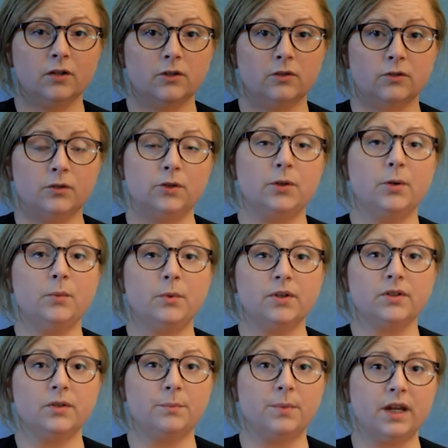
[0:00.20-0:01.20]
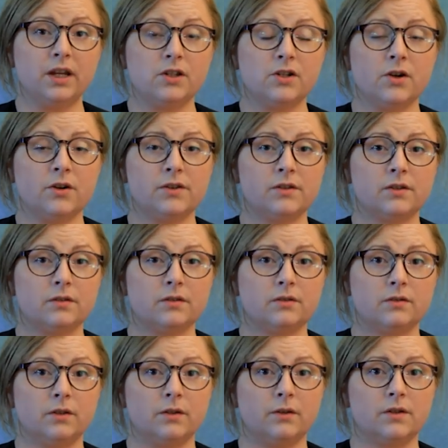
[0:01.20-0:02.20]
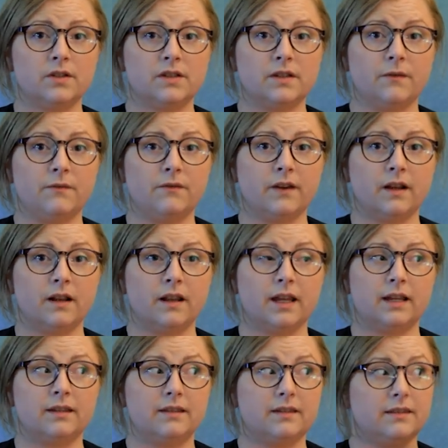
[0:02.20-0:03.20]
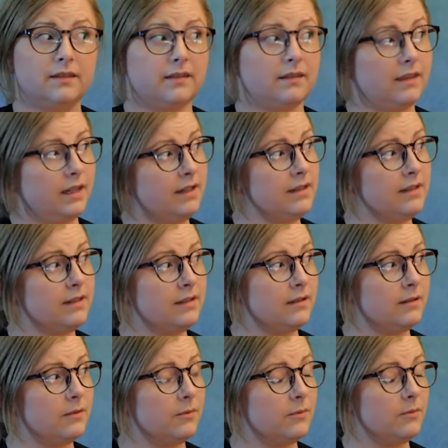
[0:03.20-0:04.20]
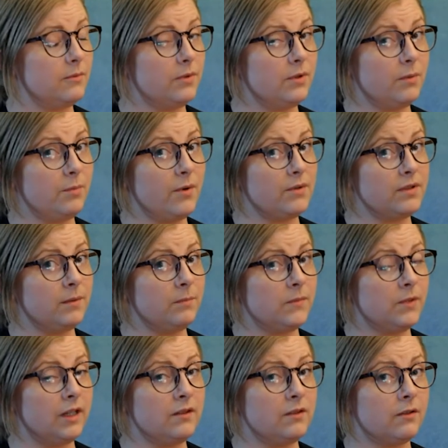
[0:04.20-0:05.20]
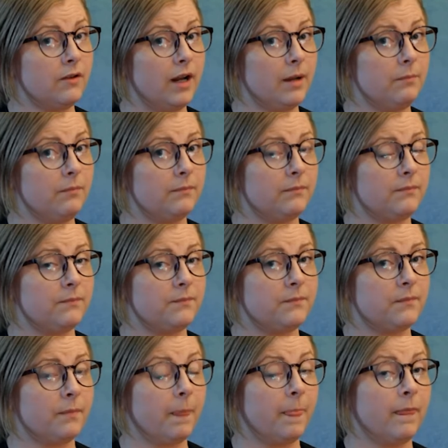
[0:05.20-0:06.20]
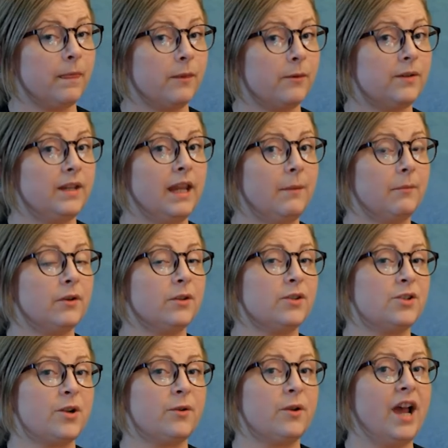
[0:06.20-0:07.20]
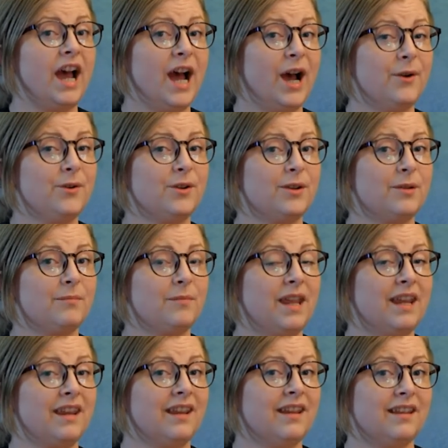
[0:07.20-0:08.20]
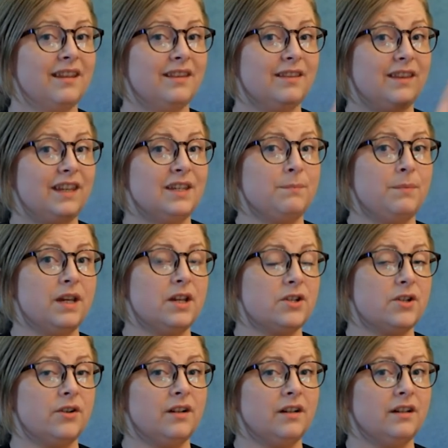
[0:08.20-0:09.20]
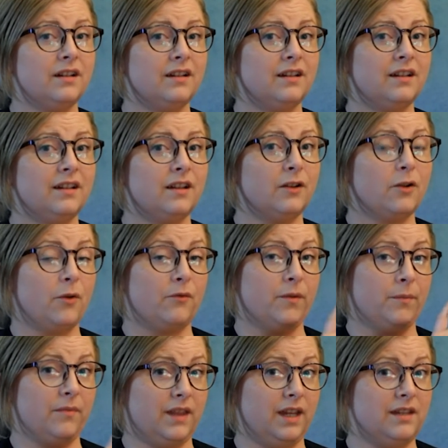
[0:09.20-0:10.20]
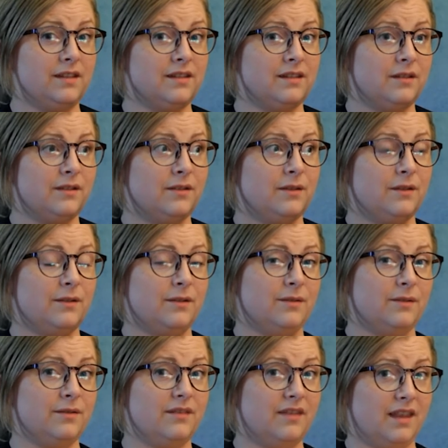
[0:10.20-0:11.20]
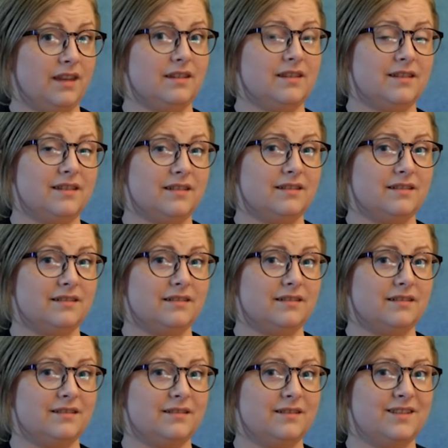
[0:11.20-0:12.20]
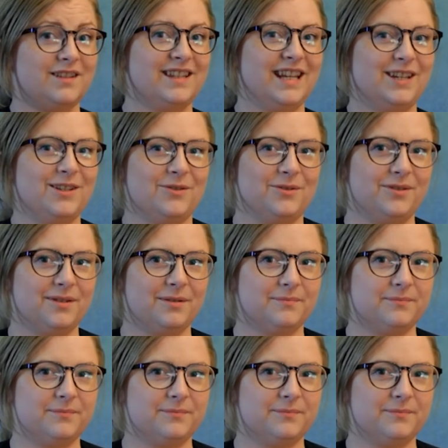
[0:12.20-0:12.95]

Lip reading: Do you want your pictures to look something like this when you post them to Instagram? Today I'm going to show you how you could make this picture go from this to this. Stay tuned.